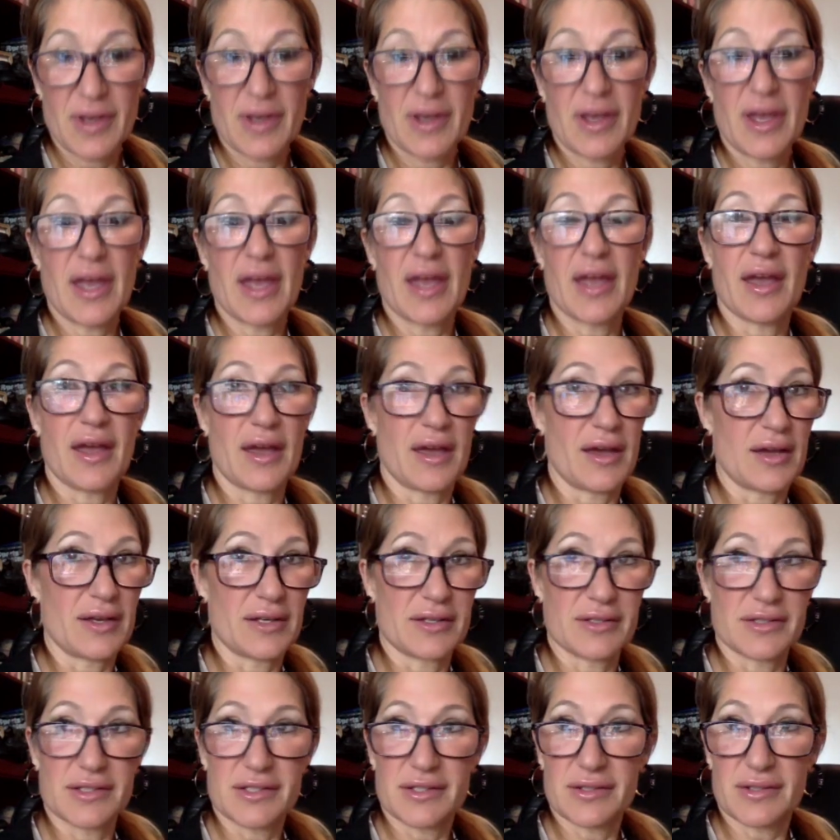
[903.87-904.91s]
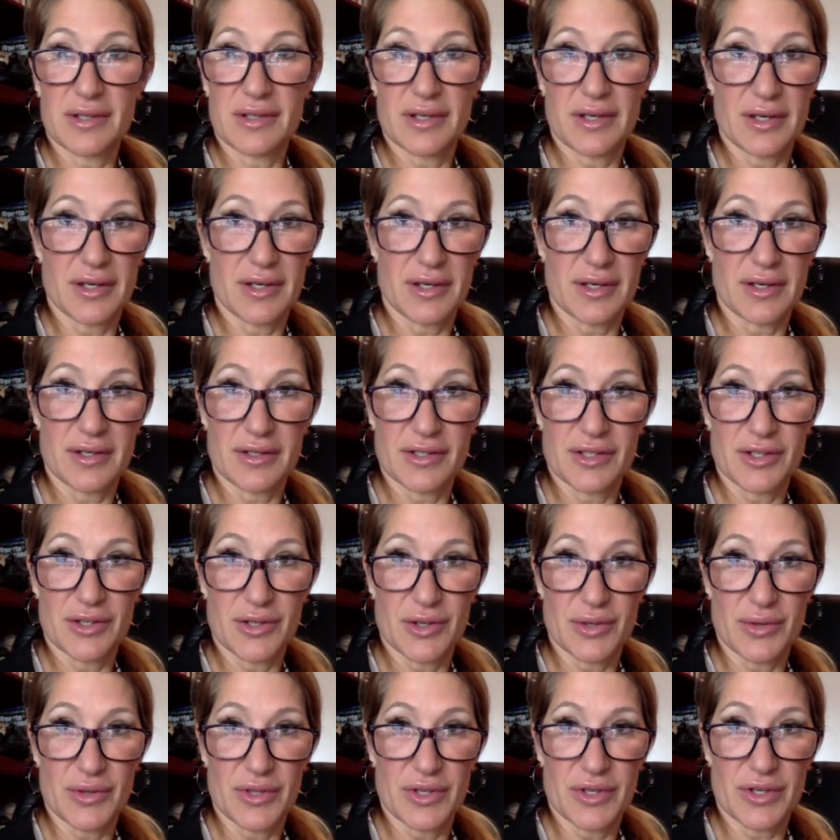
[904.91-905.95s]
And
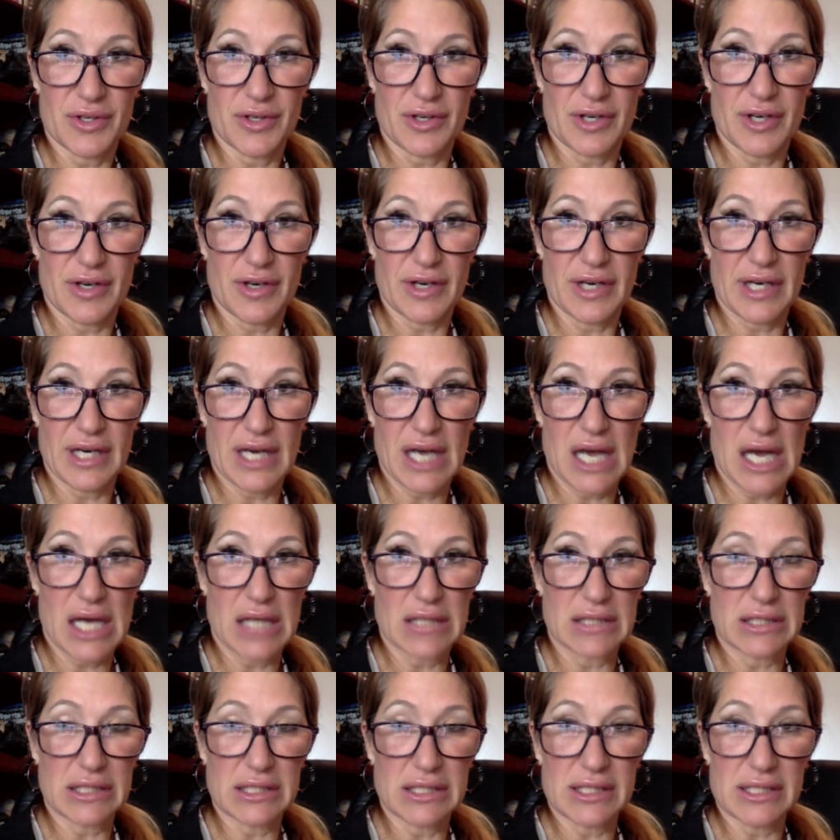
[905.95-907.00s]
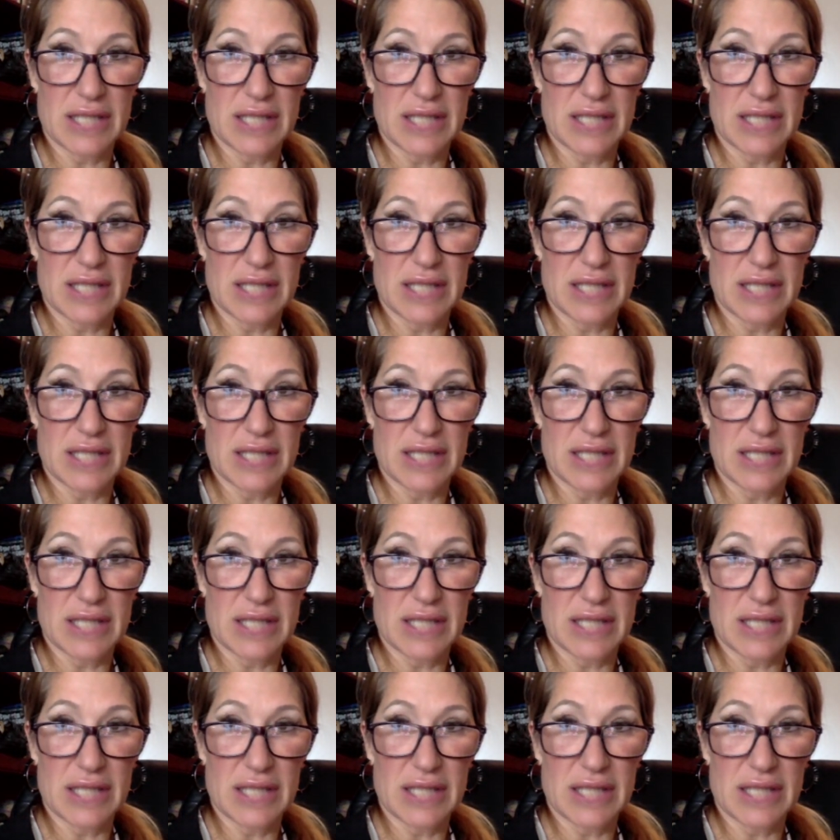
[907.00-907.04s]
the urinary incontinence,